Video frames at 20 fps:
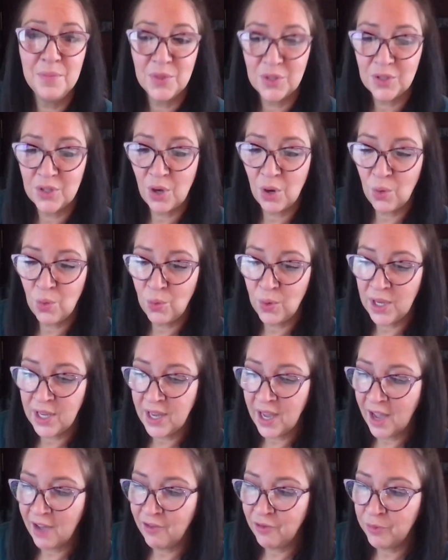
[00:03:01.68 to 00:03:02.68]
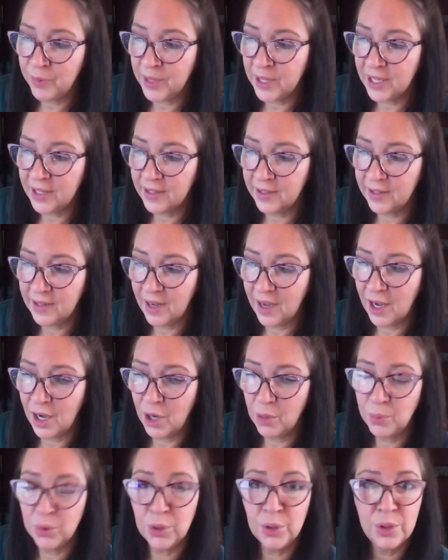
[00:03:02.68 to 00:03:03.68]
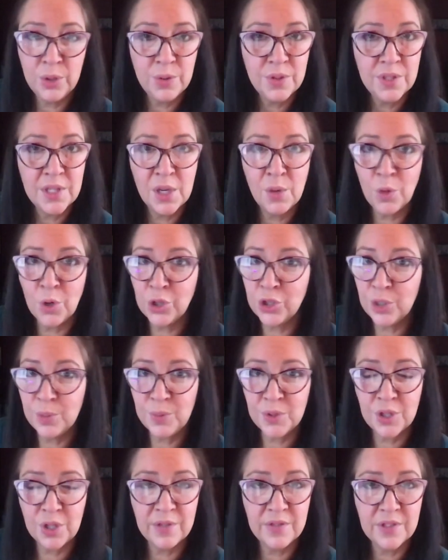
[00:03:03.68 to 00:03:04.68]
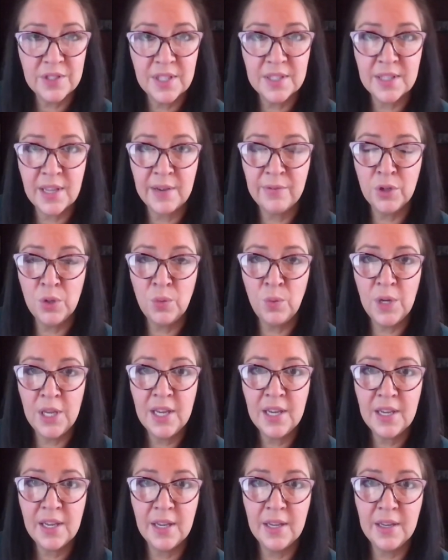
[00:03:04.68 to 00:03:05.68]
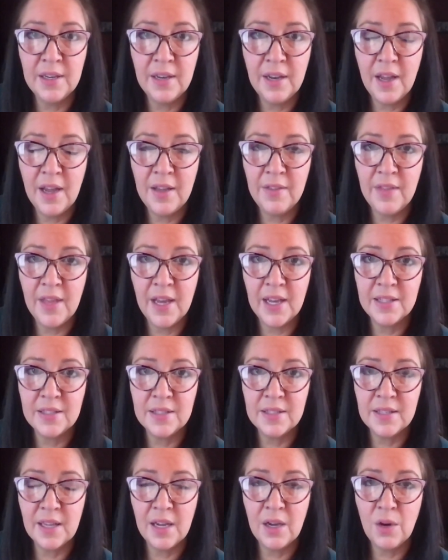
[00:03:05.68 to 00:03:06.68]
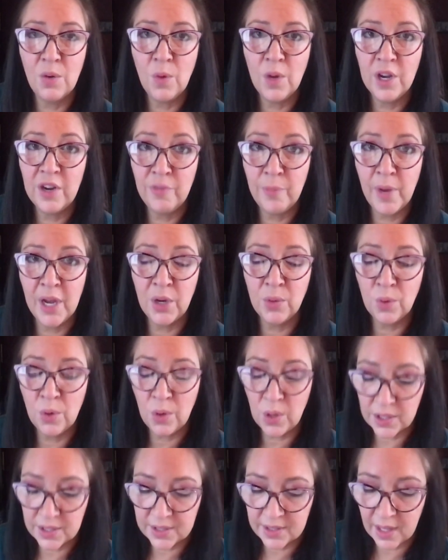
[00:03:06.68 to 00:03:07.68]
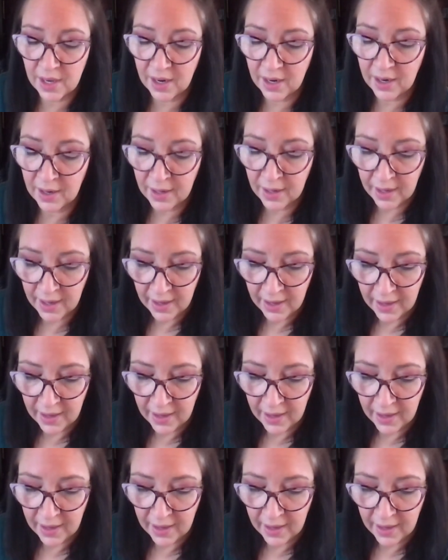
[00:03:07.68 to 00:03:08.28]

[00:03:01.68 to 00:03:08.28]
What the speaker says: So we have been producing worship services every week, and that's one of my roles there.